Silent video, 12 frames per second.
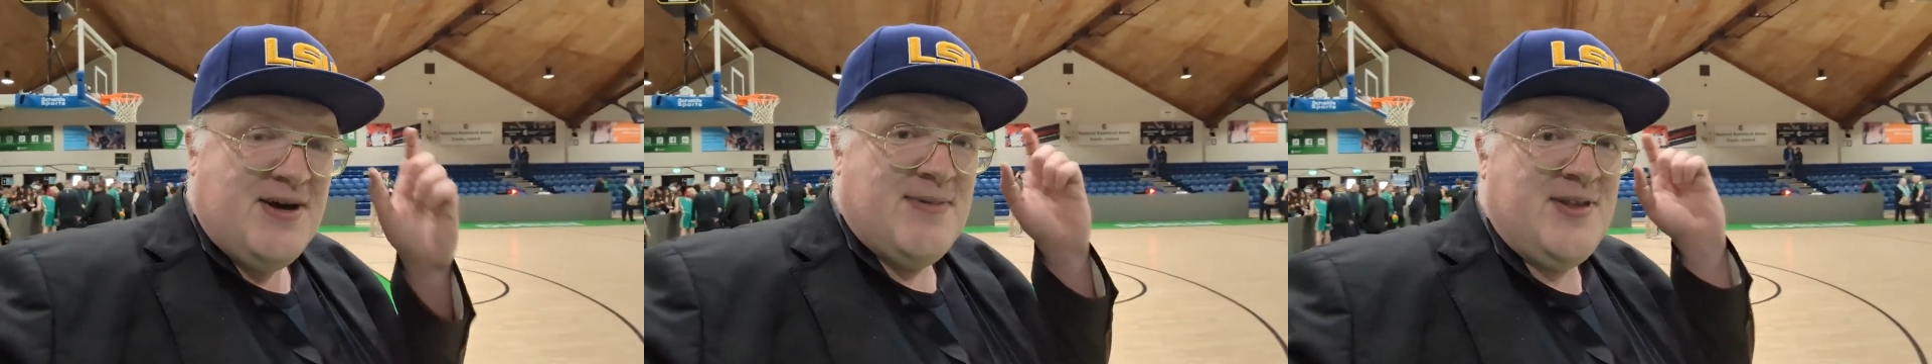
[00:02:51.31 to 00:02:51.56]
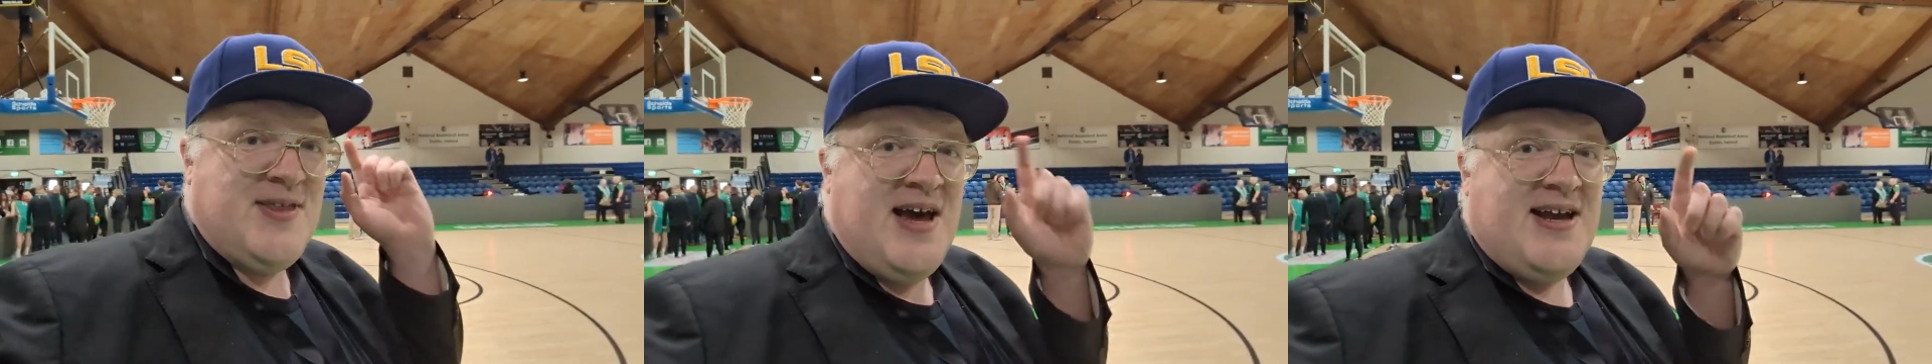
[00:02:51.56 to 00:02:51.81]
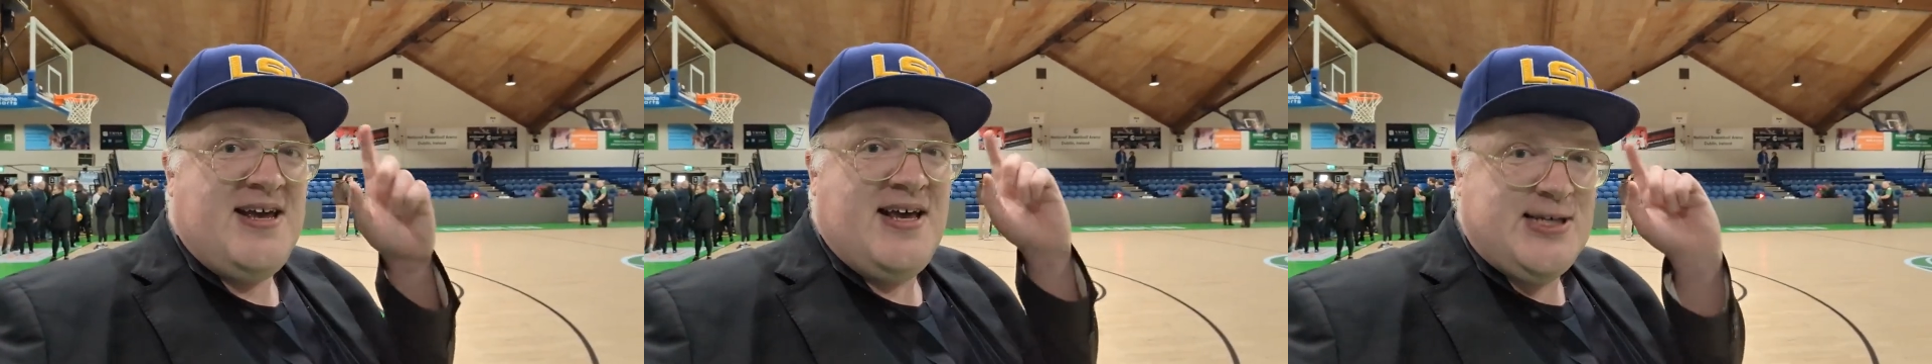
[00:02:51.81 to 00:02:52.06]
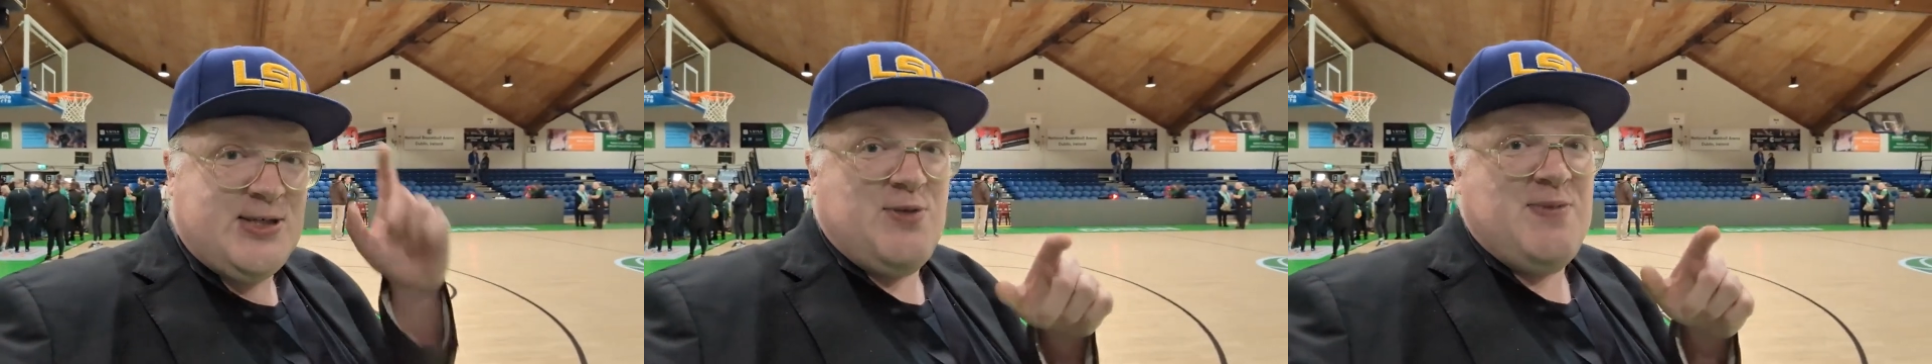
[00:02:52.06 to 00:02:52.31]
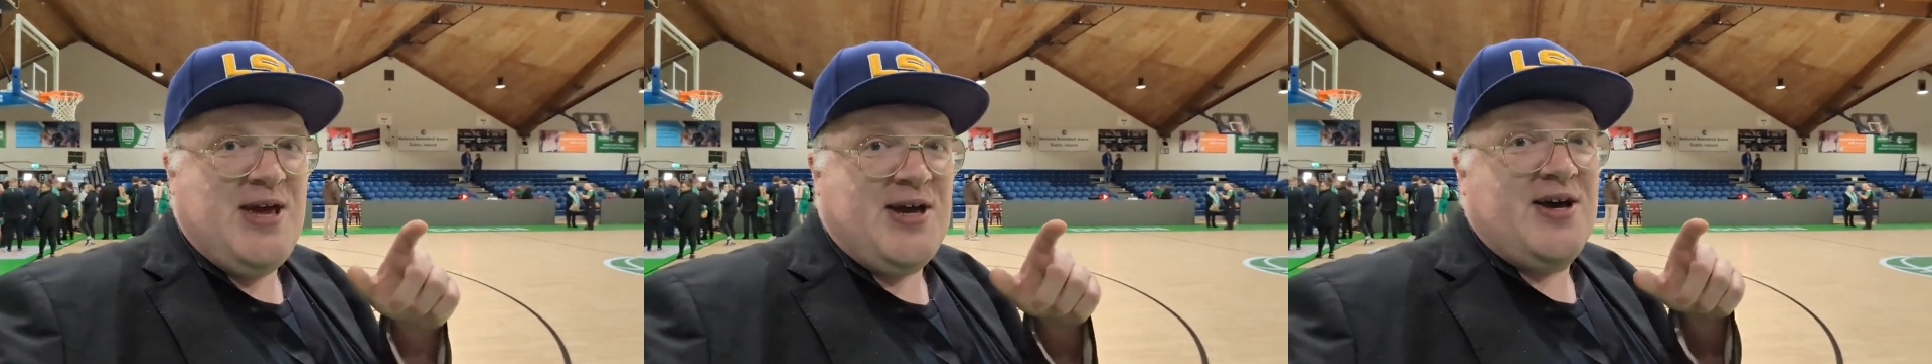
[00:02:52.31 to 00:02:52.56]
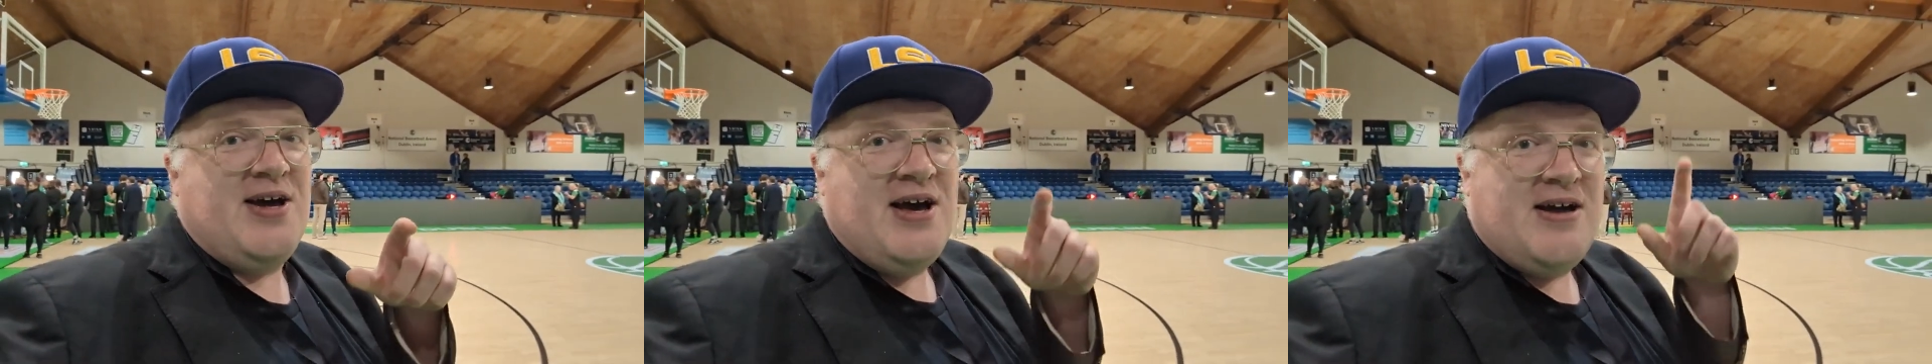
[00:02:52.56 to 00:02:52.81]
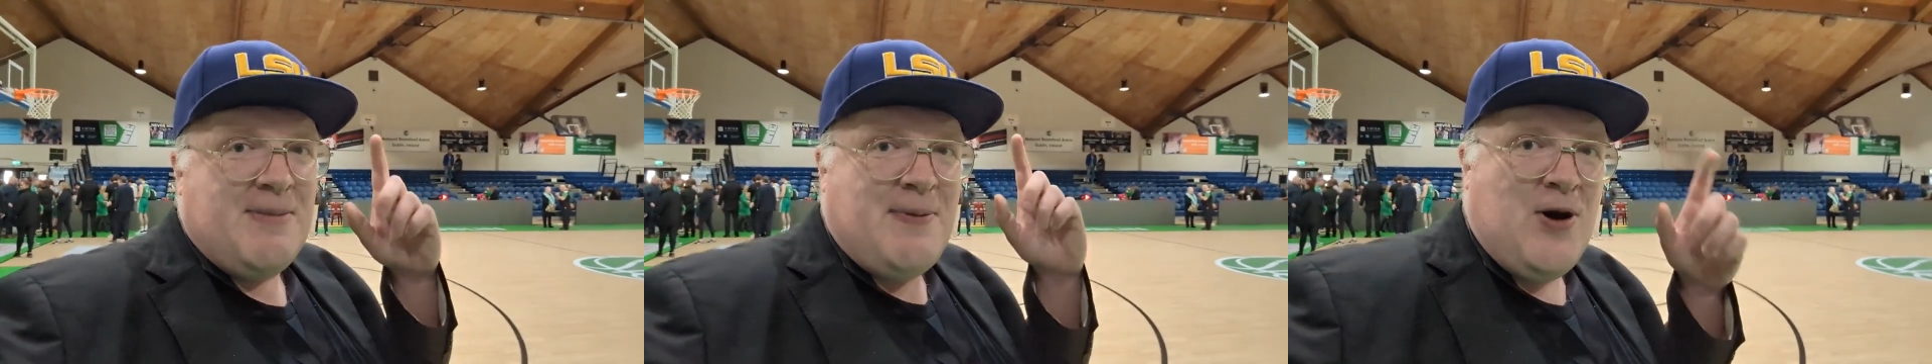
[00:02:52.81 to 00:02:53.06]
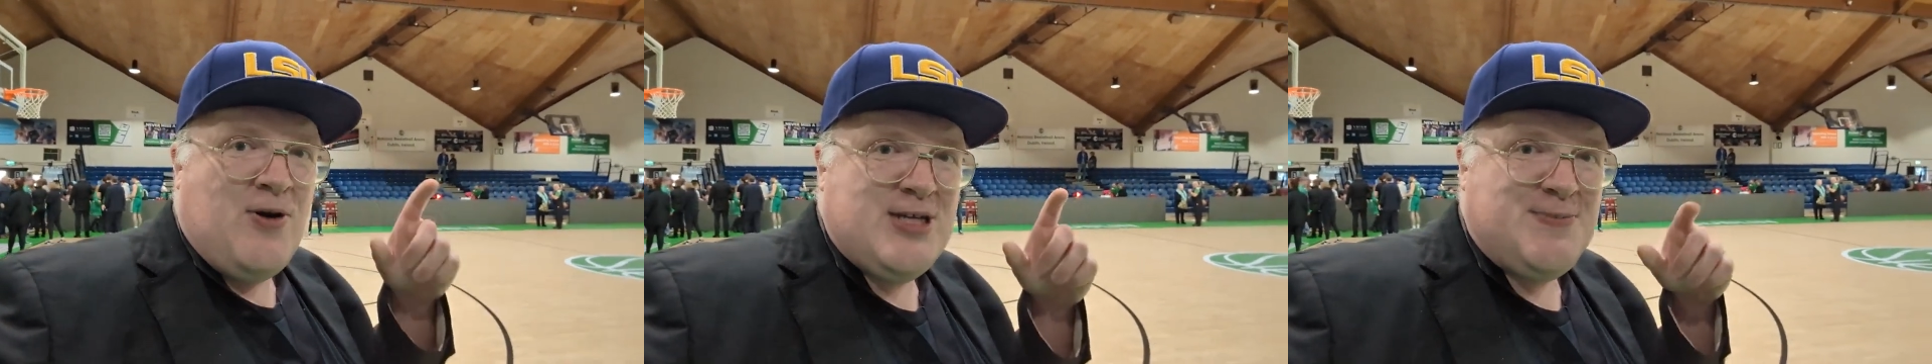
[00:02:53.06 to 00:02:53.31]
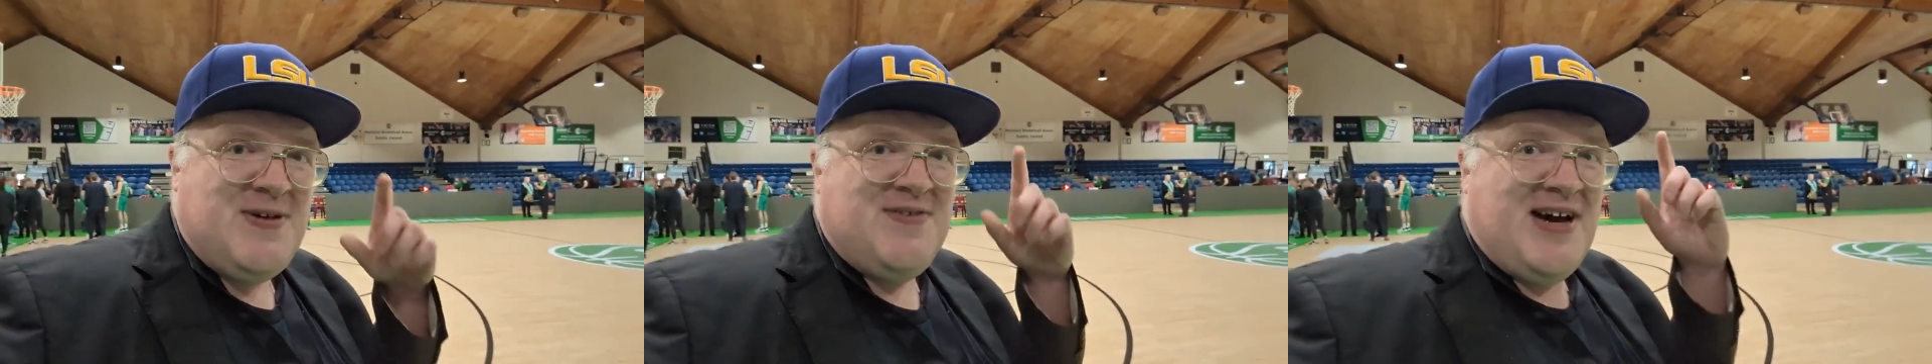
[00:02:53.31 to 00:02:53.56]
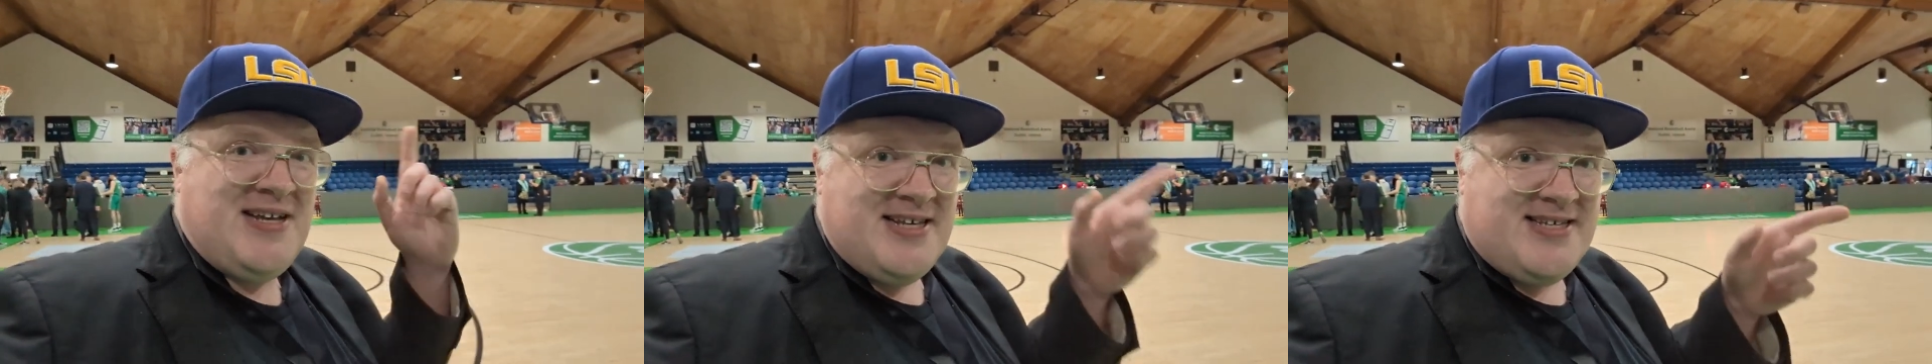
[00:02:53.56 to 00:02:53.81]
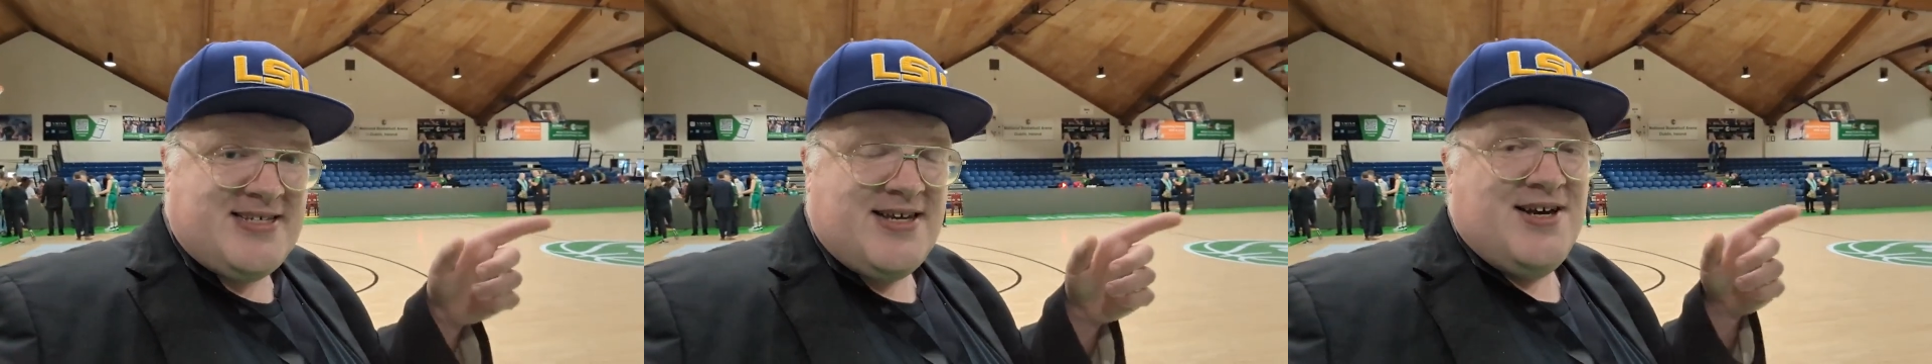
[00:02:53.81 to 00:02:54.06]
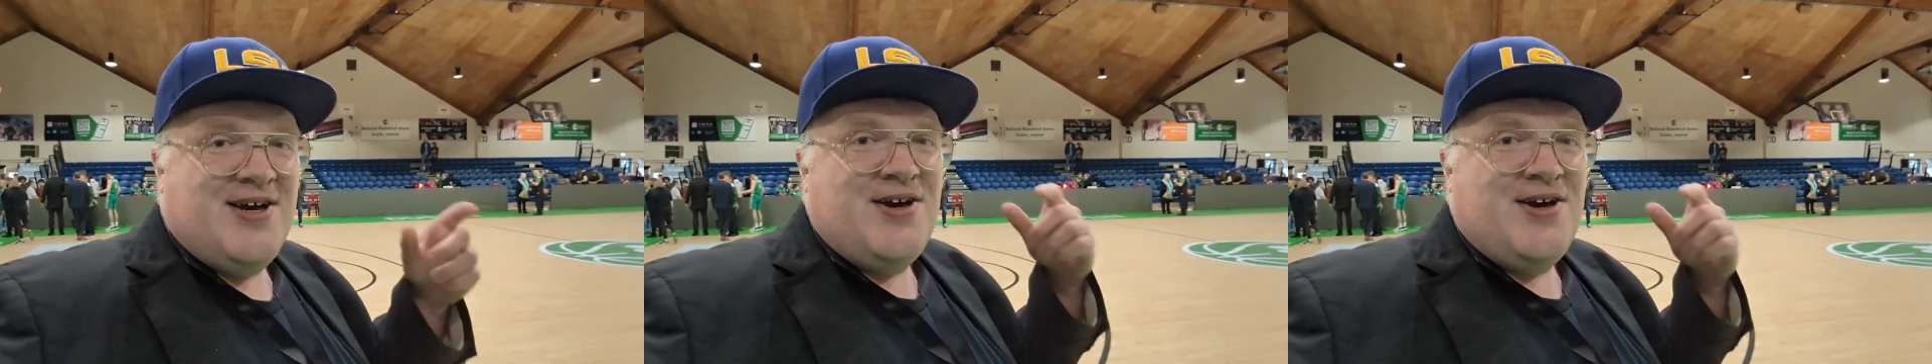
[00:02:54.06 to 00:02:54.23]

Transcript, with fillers: but then a history maker, Rapolas Buivydas,